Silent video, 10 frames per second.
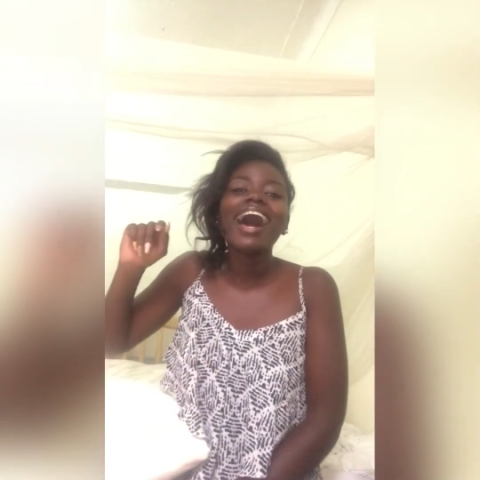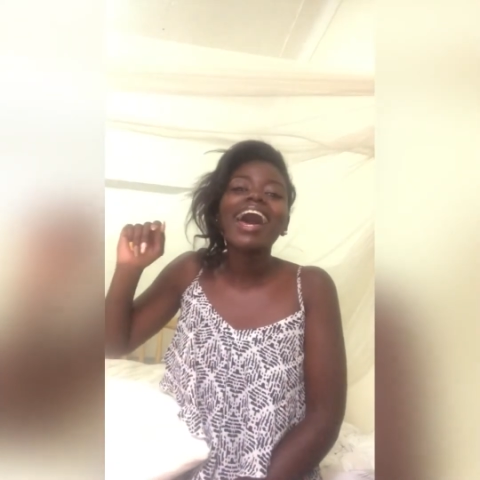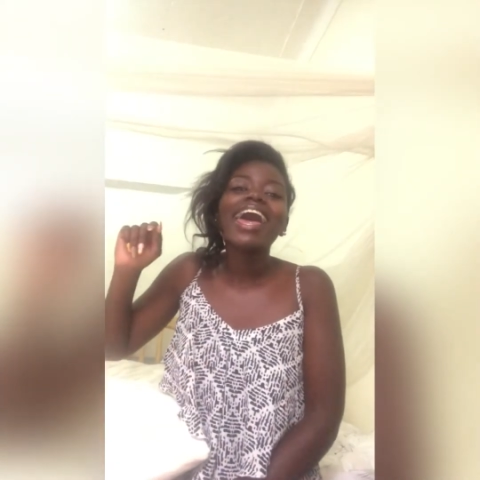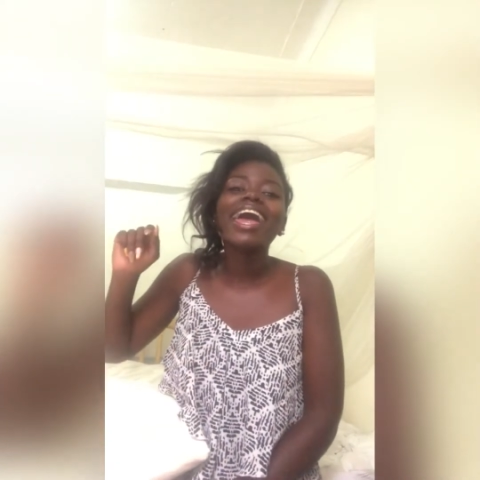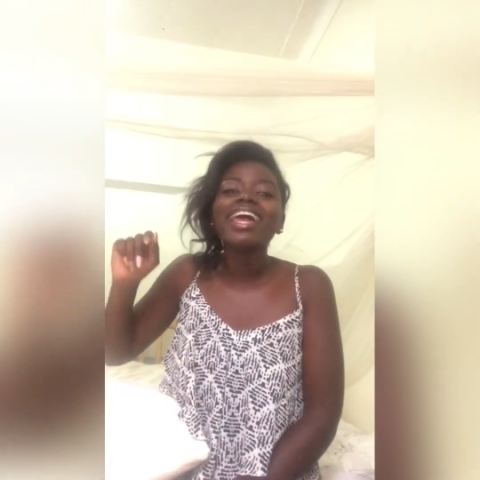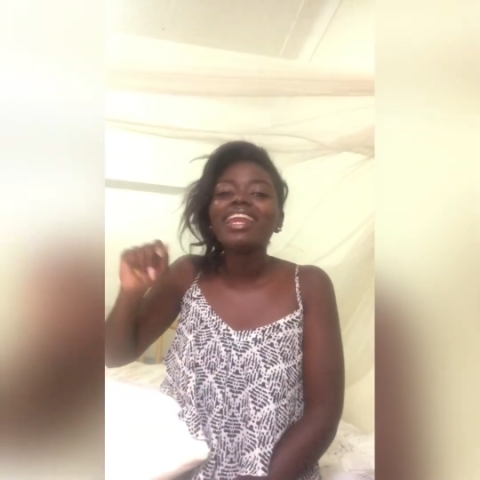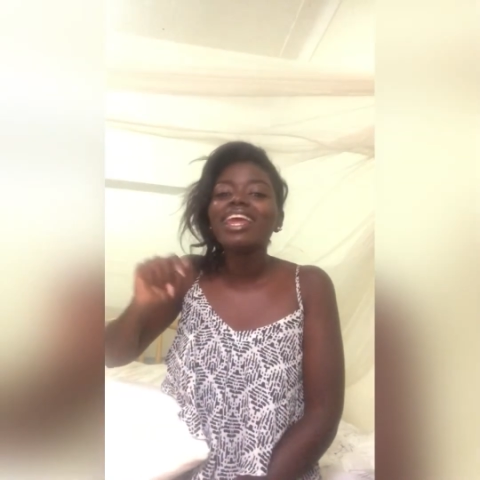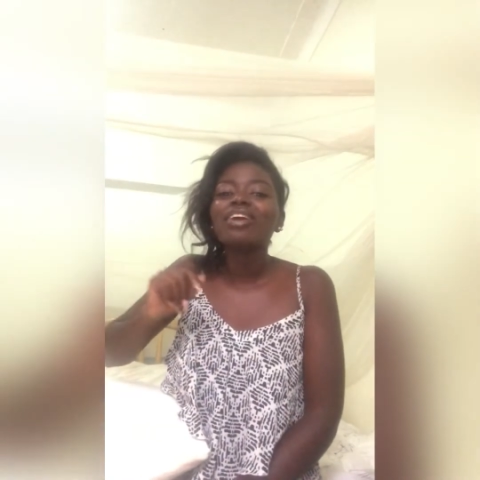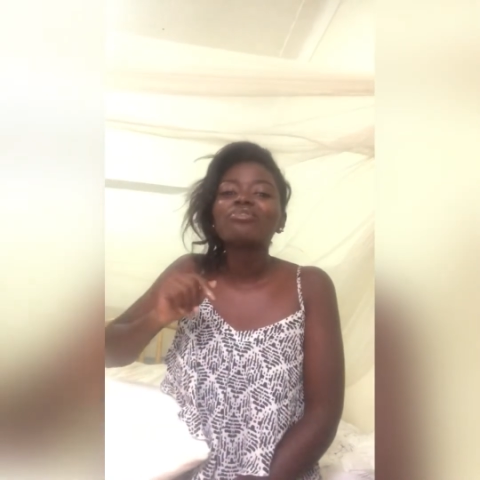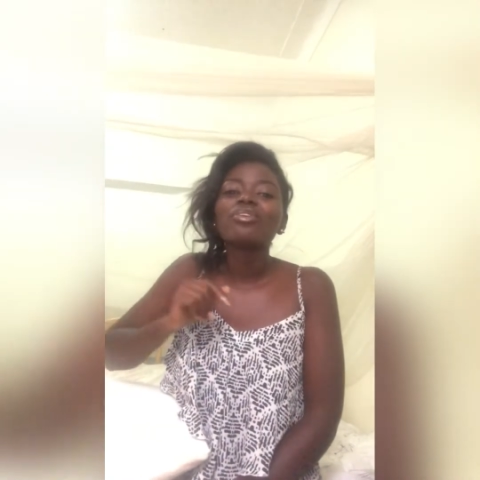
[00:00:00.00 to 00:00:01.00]

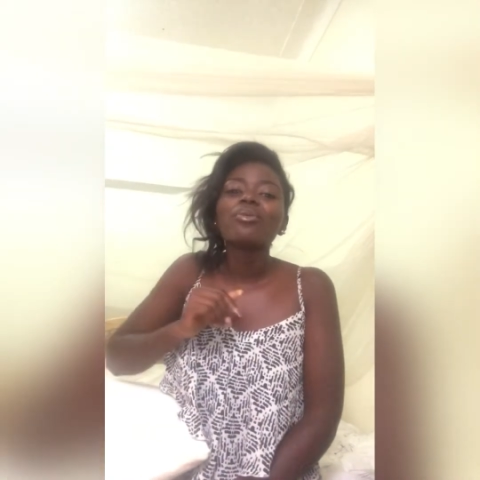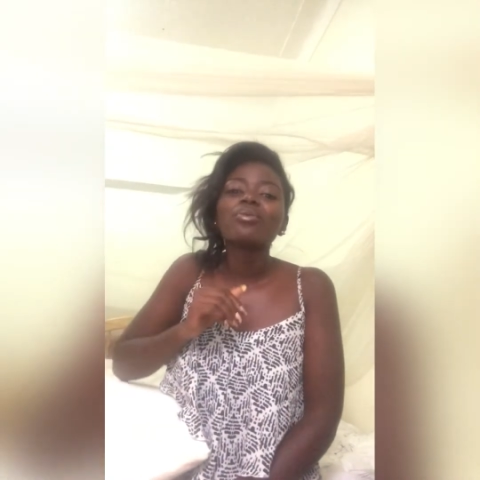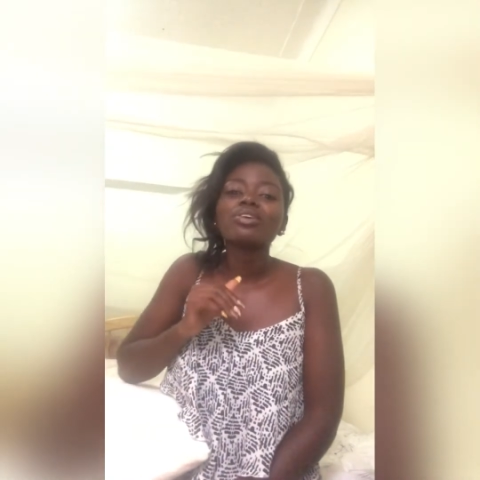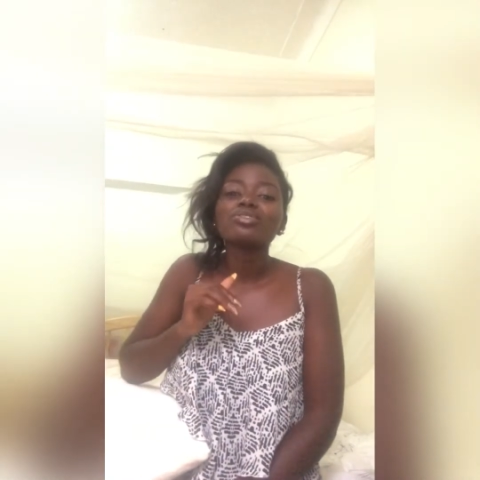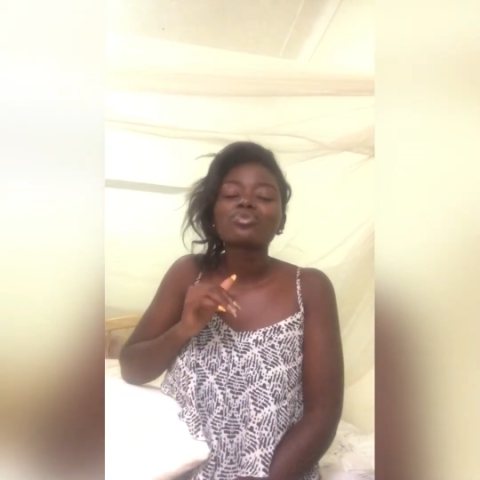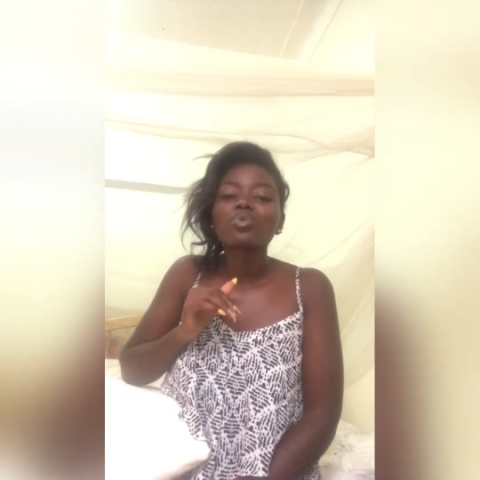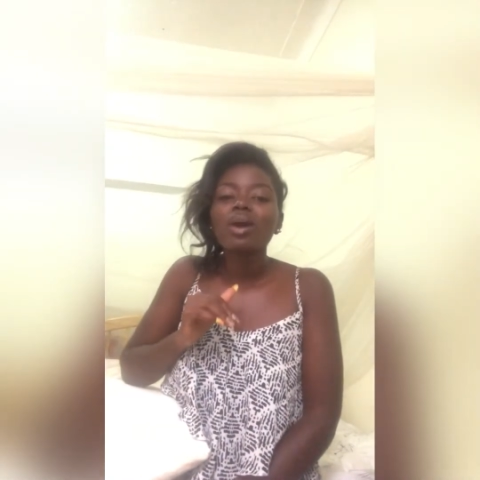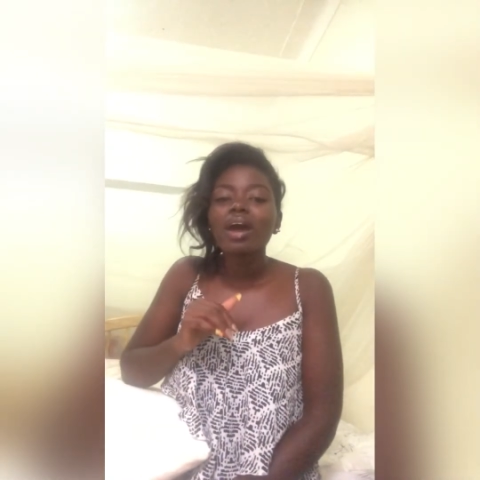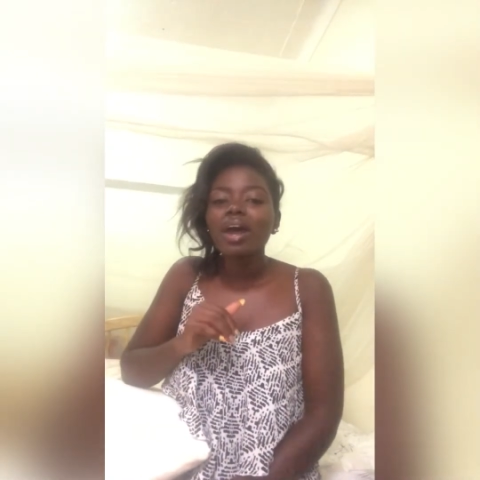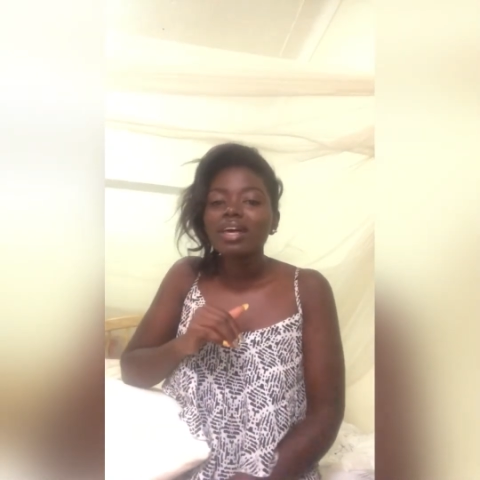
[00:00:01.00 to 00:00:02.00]
A-level was
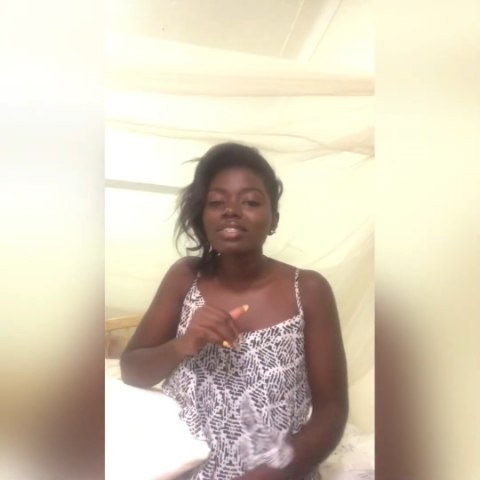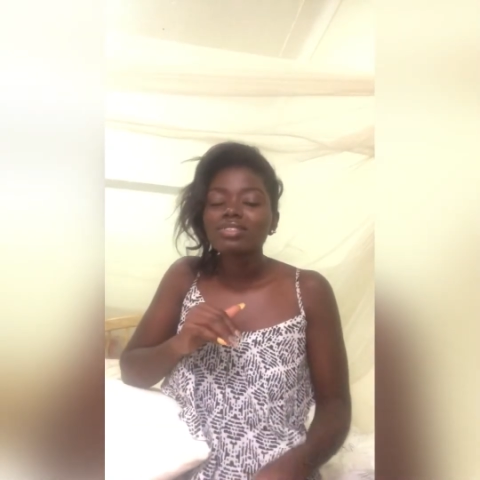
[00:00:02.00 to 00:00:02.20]
worse,